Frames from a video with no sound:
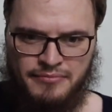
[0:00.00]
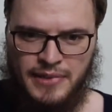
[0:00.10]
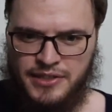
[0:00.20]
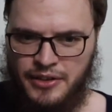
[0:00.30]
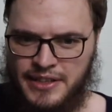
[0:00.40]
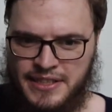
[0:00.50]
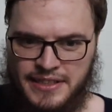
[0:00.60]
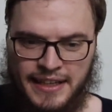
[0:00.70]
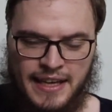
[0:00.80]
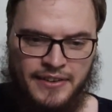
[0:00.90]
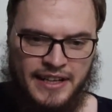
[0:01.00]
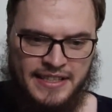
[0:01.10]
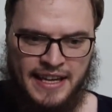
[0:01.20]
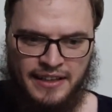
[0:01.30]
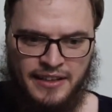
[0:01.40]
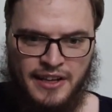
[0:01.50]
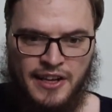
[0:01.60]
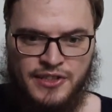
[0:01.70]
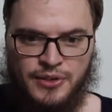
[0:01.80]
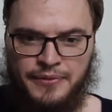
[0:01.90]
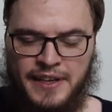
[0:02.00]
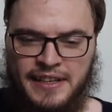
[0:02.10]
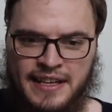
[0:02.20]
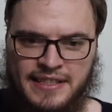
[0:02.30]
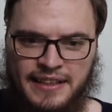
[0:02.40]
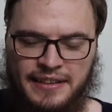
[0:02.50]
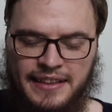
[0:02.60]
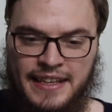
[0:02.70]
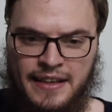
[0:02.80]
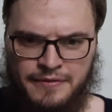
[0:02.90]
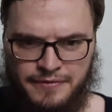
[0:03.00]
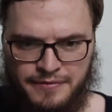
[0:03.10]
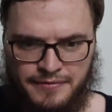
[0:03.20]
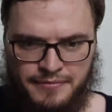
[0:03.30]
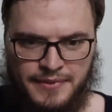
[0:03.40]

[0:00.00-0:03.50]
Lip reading: And so this is a give and a take. So if he doesn't give,